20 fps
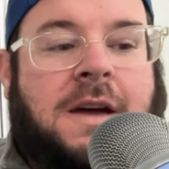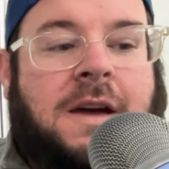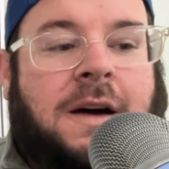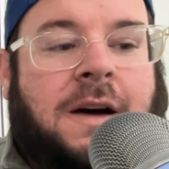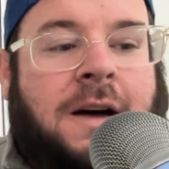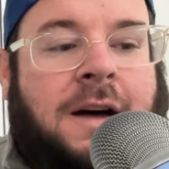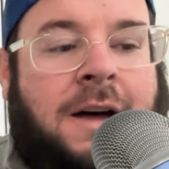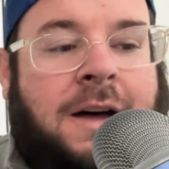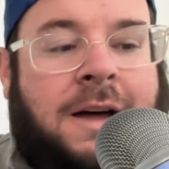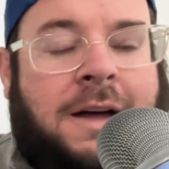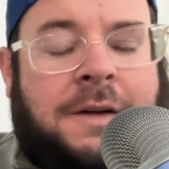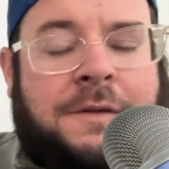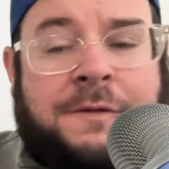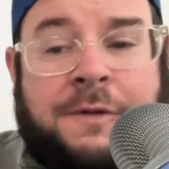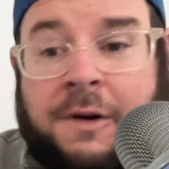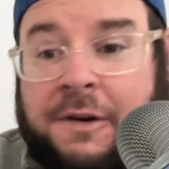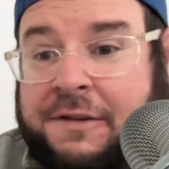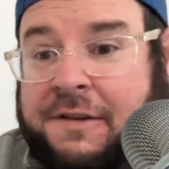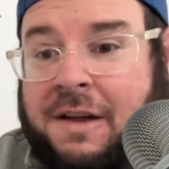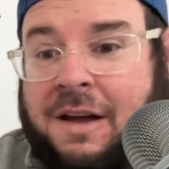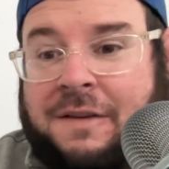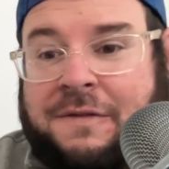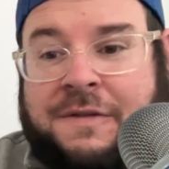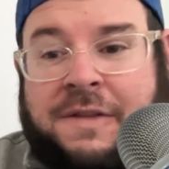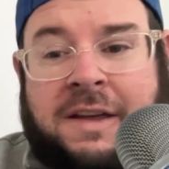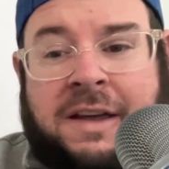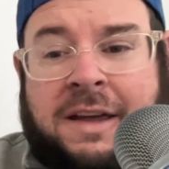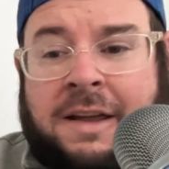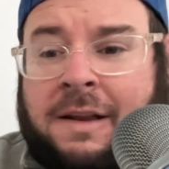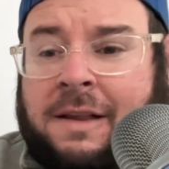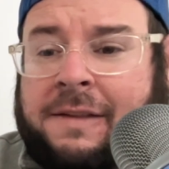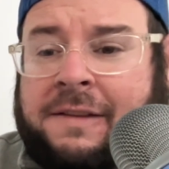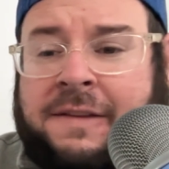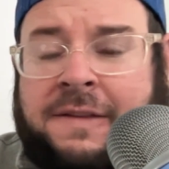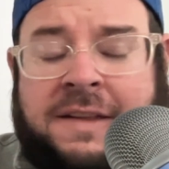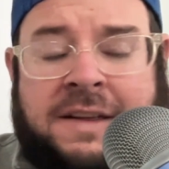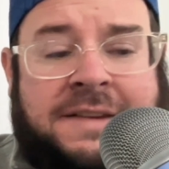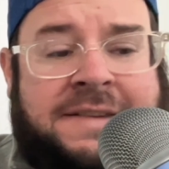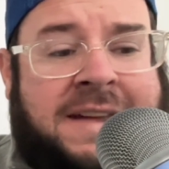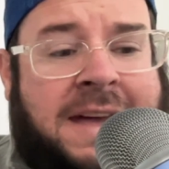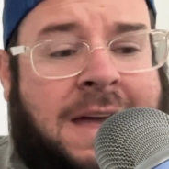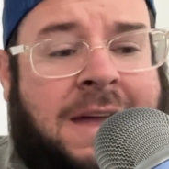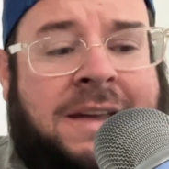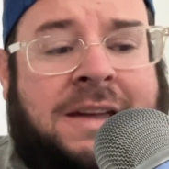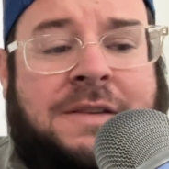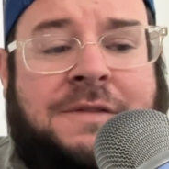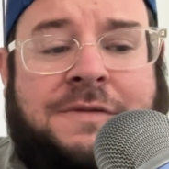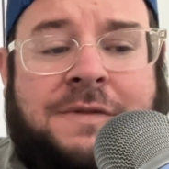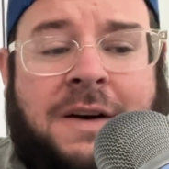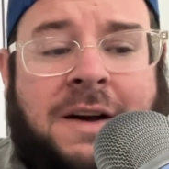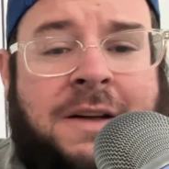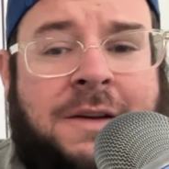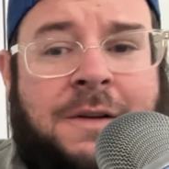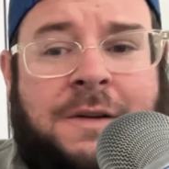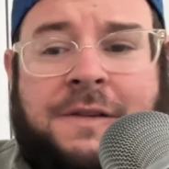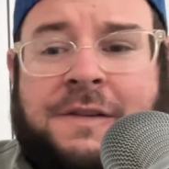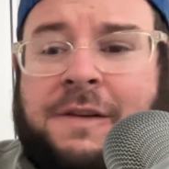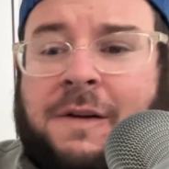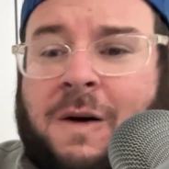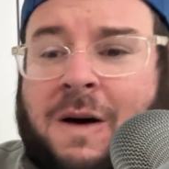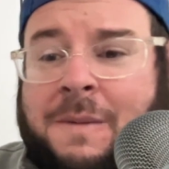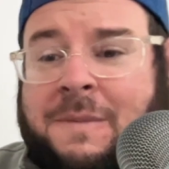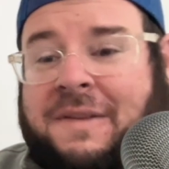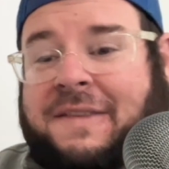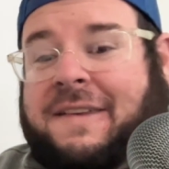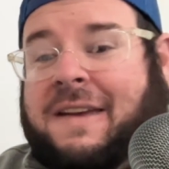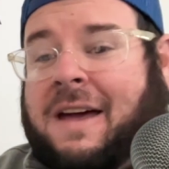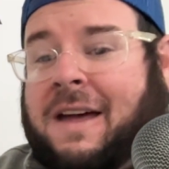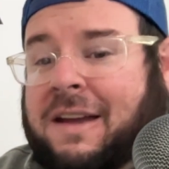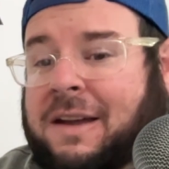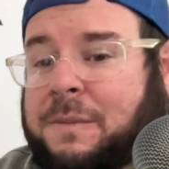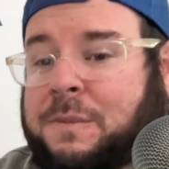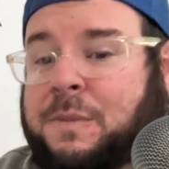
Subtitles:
First off, the Italian fighters. I'm Italian.